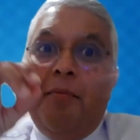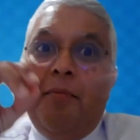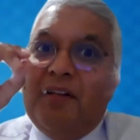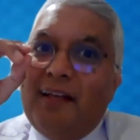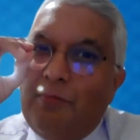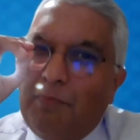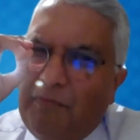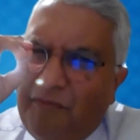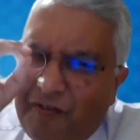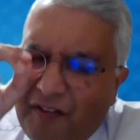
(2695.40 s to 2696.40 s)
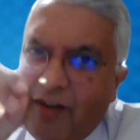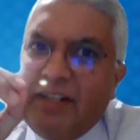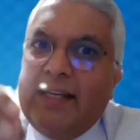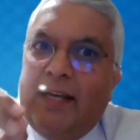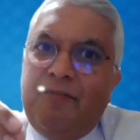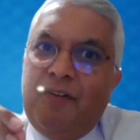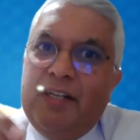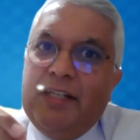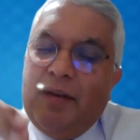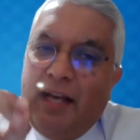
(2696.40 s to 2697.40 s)
but then very
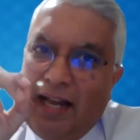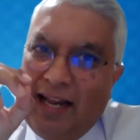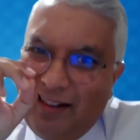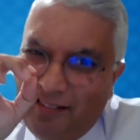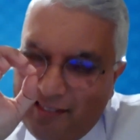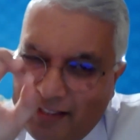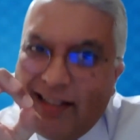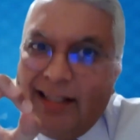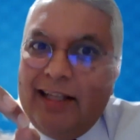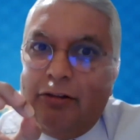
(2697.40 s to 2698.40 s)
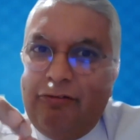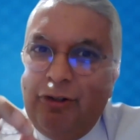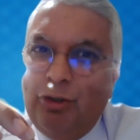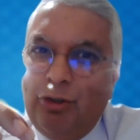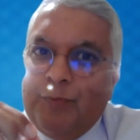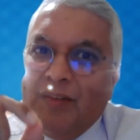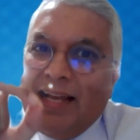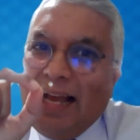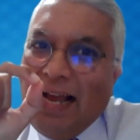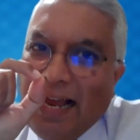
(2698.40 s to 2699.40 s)
carefully thinking through
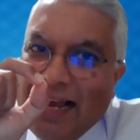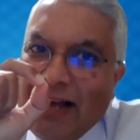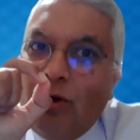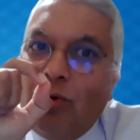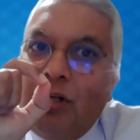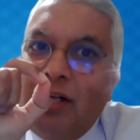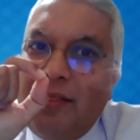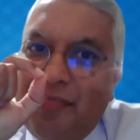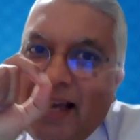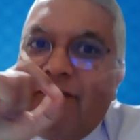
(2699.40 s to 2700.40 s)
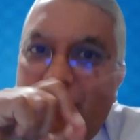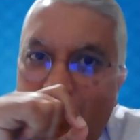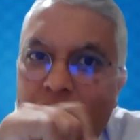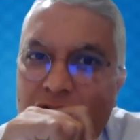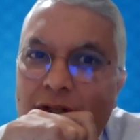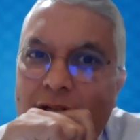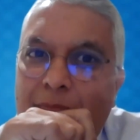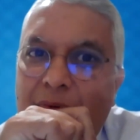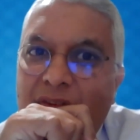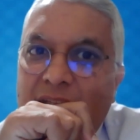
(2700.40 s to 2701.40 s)
how that focus on
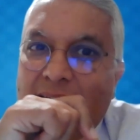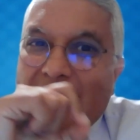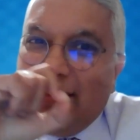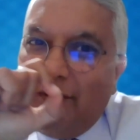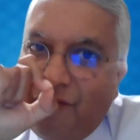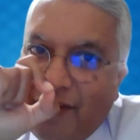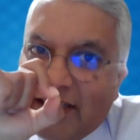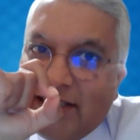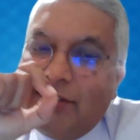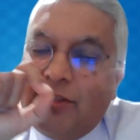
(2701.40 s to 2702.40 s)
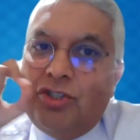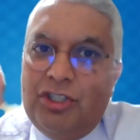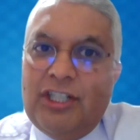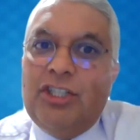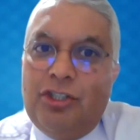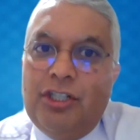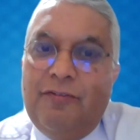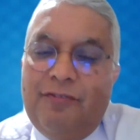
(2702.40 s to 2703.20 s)
empathy is affecting the trajectory of